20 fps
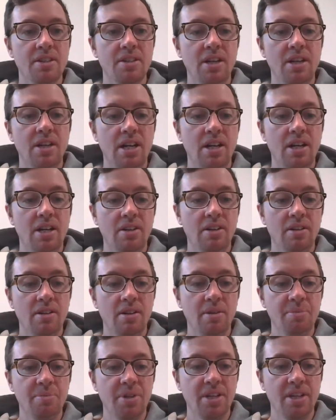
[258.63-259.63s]

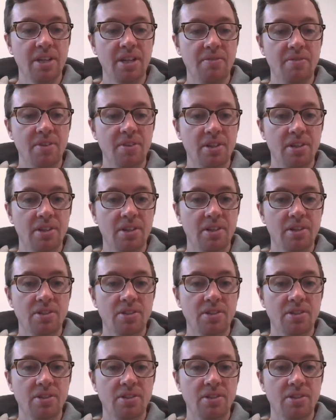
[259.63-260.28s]
I'm going to give you little